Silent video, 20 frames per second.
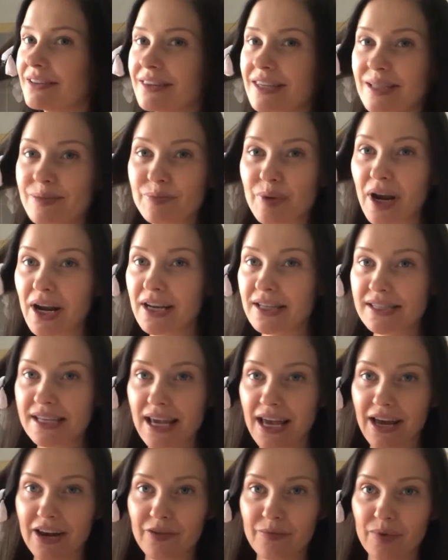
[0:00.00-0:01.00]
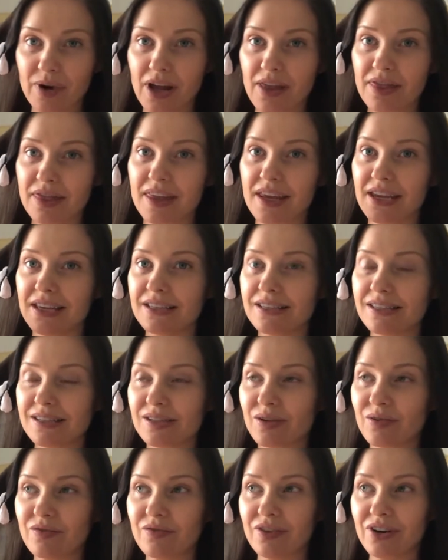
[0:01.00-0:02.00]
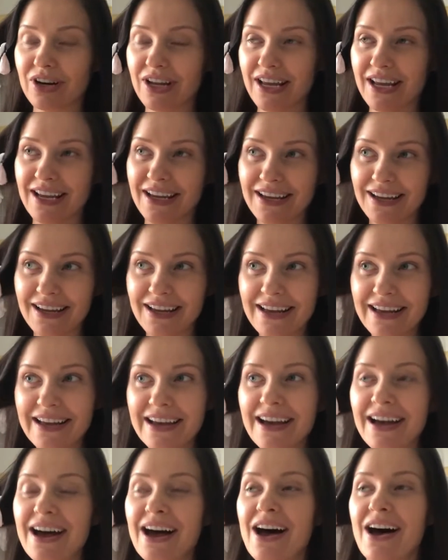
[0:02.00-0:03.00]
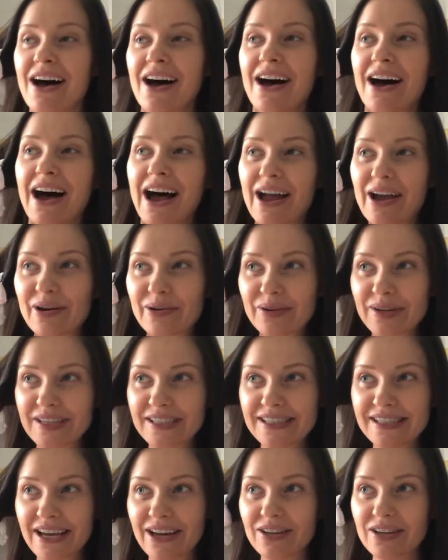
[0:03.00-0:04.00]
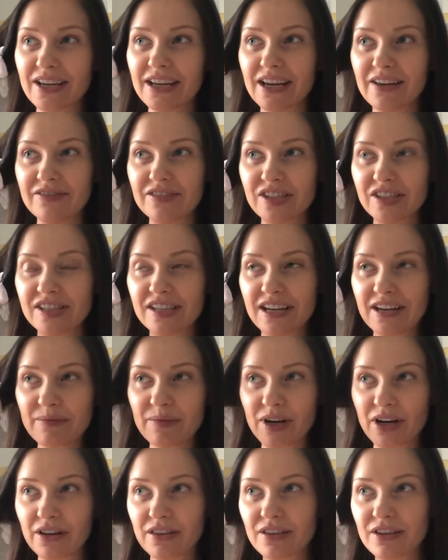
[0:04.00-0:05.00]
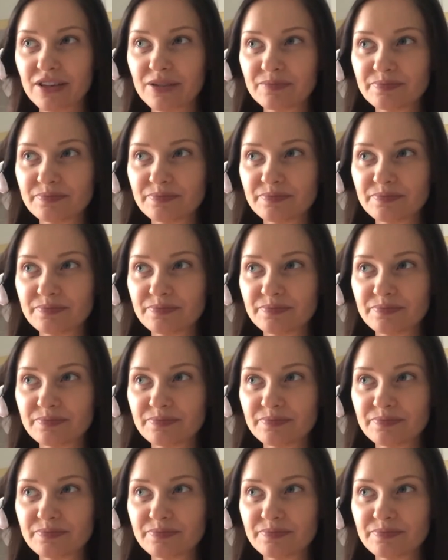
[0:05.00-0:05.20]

This pregnancy out of breath thing is so funny. I always sound like I've just done a marathon.